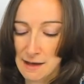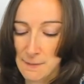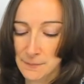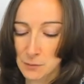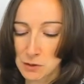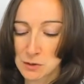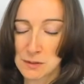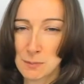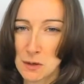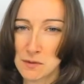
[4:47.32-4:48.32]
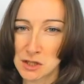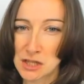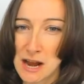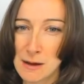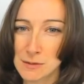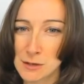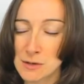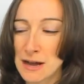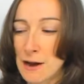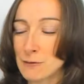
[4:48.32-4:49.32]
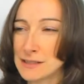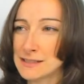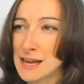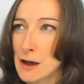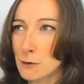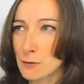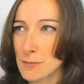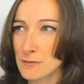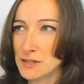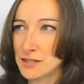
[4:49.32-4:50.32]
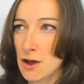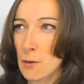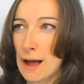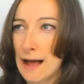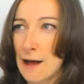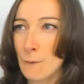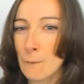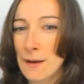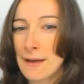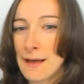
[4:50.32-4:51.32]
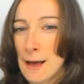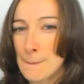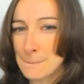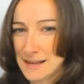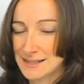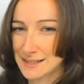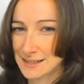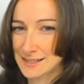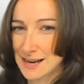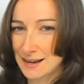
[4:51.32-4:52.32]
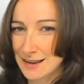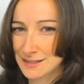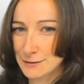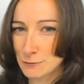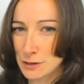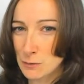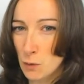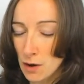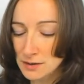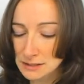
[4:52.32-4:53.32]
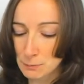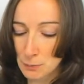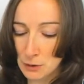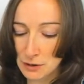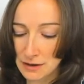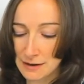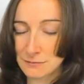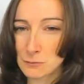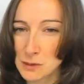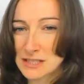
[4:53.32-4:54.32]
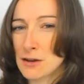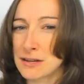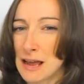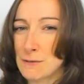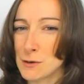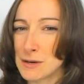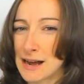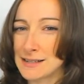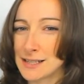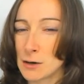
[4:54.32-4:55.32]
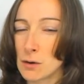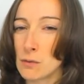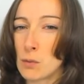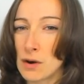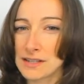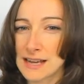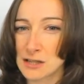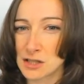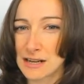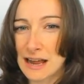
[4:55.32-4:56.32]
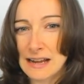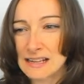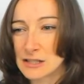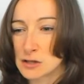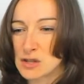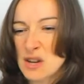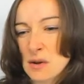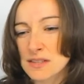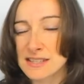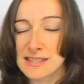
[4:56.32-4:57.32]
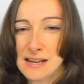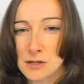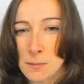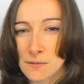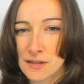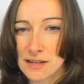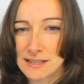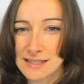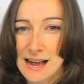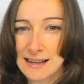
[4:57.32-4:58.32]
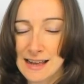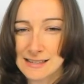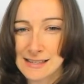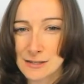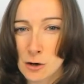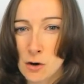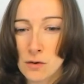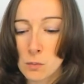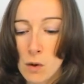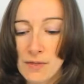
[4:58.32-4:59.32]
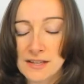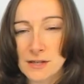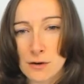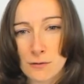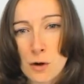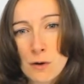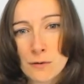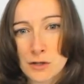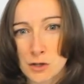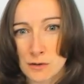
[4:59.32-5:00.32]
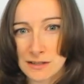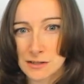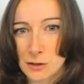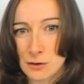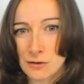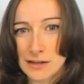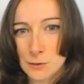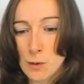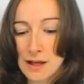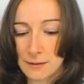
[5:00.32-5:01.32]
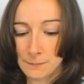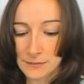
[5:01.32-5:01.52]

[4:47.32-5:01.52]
which was a bit of a shame. So you can't really tell from the video how amazing the stargazing really was, but we sort of gave you an idea of what it's actually like, to, you know, the setup of the Stargazing tour and what they sort of cover during the tour as well.